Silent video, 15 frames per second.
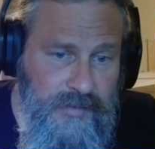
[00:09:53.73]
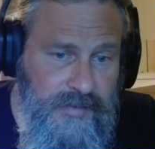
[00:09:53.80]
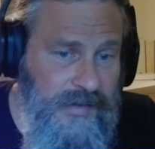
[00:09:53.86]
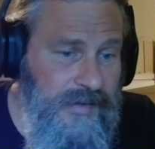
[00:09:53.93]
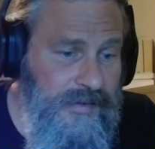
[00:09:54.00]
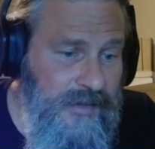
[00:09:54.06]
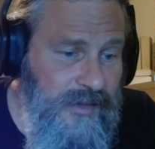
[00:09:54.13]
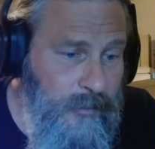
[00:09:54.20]
It's
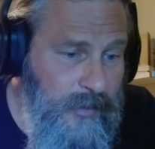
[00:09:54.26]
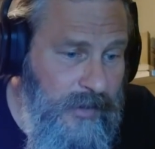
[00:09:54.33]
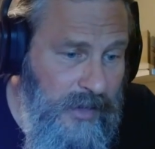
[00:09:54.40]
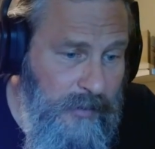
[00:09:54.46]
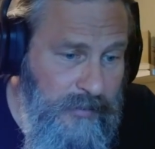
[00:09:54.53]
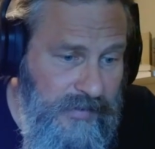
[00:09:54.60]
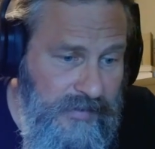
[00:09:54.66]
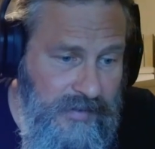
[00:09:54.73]
easy to
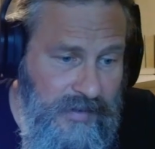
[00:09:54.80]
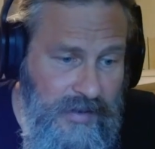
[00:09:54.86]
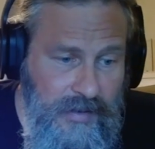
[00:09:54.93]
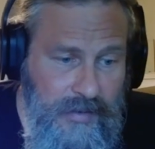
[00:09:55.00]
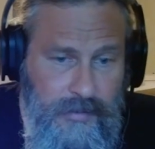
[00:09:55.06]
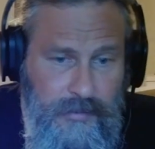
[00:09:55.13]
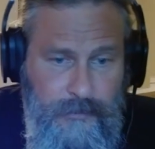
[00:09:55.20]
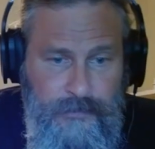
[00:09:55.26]
make a
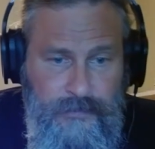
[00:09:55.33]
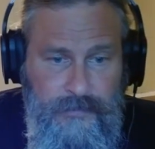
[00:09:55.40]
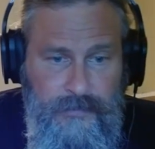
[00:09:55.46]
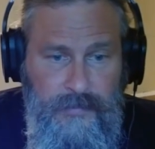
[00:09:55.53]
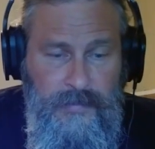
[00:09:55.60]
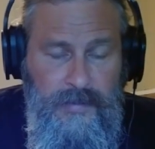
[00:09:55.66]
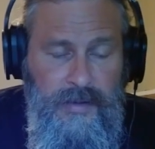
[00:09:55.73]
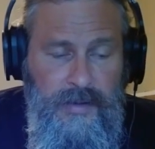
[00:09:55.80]
mistake.
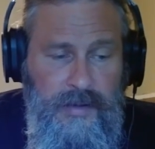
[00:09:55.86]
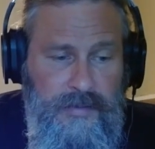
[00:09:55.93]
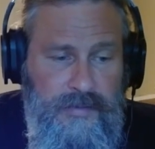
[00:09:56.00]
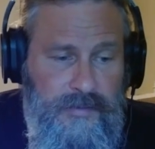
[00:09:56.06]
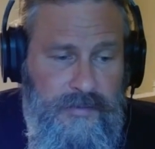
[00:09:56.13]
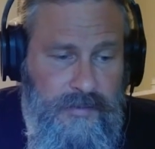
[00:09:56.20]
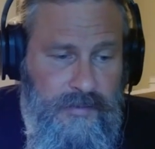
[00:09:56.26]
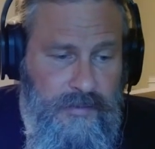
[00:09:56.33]

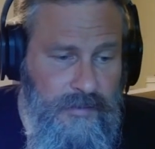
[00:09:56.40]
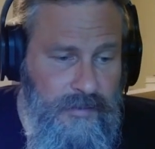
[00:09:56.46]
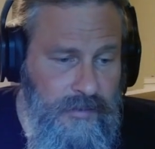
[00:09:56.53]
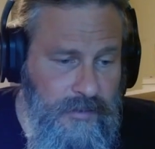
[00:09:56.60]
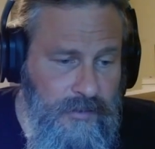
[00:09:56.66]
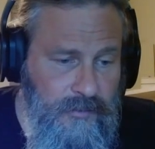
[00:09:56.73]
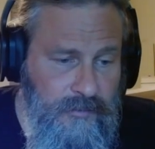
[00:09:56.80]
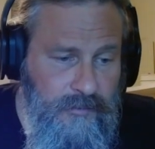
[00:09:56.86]
It's
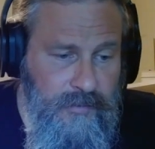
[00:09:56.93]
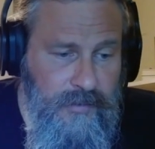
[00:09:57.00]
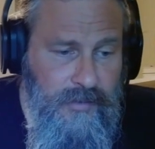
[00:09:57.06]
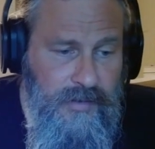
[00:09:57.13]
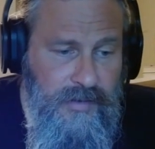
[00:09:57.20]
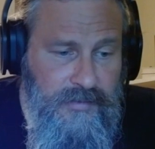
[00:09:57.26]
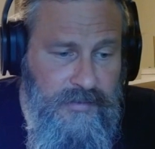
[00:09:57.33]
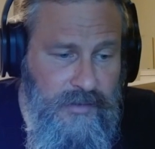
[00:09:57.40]
you know,
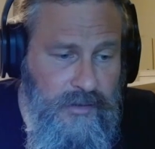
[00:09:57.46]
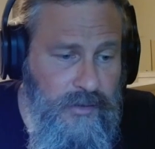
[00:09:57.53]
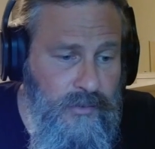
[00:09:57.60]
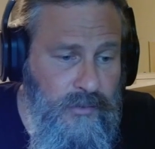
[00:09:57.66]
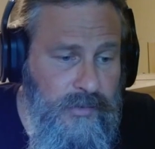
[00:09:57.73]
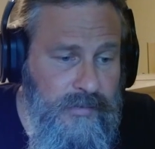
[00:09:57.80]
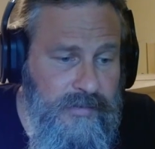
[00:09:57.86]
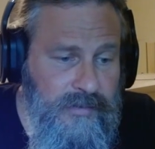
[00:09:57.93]
very easy to
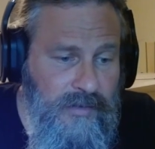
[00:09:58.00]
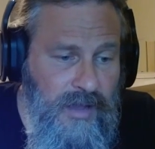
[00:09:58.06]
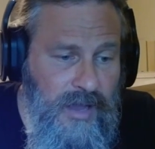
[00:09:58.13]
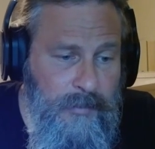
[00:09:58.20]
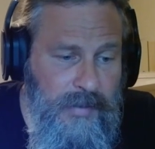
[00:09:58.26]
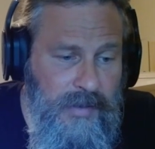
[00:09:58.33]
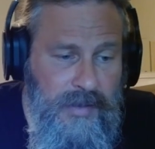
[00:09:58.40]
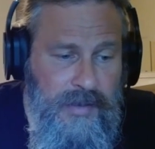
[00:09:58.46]
do a
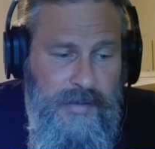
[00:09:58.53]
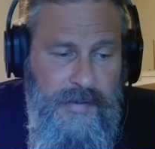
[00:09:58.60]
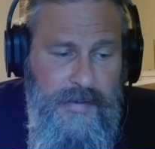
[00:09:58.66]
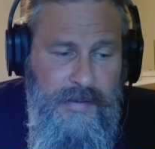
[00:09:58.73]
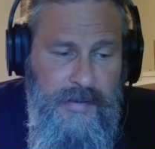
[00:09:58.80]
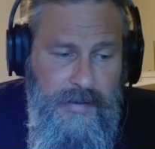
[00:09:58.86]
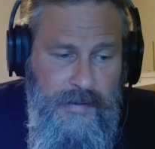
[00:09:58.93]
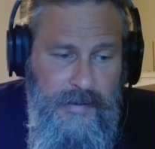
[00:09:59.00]
sloppy
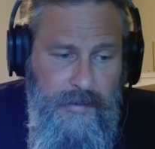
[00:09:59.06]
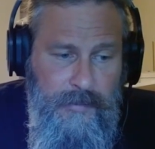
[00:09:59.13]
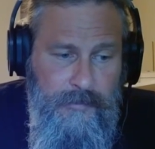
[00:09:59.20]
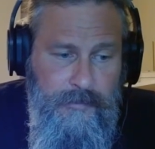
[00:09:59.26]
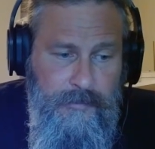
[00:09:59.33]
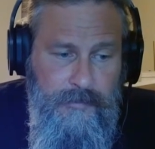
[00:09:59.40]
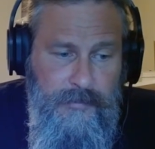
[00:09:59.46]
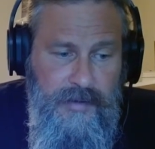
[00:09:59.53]

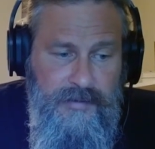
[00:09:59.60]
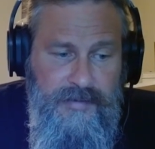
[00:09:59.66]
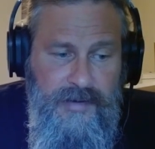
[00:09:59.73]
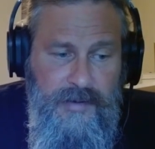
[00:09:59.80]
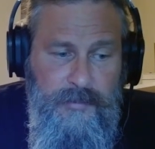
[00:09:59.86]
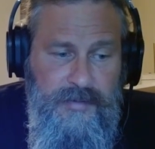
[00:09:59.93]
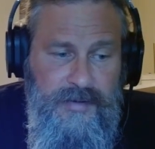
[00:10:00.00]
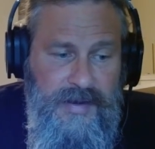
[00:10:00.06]

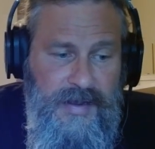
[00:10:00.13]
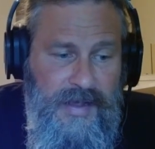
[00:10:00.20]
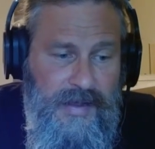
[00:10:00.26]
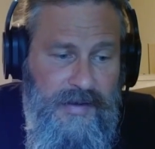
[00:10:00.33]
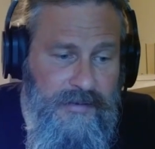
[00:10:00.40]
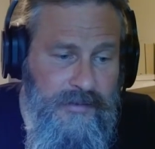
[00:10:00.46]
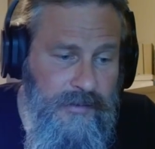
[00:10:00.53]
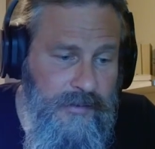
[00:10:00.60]
attempt
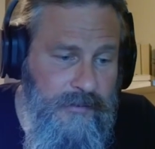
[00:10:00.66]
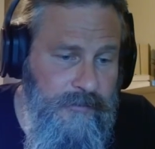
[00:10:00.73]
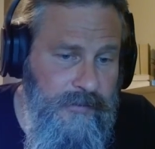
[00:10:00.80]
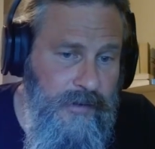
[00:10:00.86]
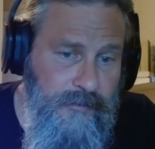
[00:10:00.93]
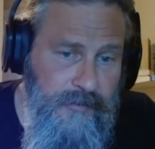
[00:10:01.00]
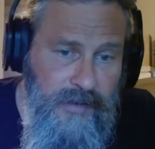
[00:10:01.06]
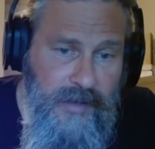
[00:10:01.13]
at
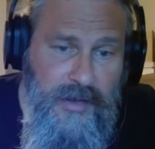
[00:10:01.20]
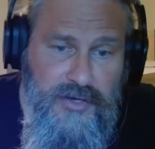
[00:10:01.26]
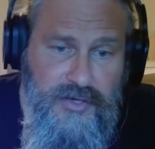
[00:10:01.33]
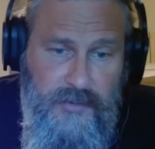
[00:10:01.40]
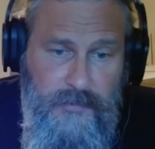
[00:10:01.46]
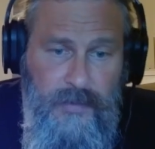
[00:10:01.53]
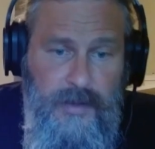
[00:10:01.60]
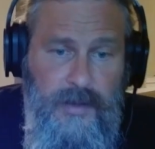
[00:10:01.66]

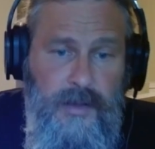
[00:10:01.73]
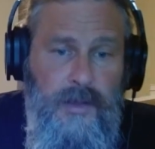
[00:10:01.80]
verification.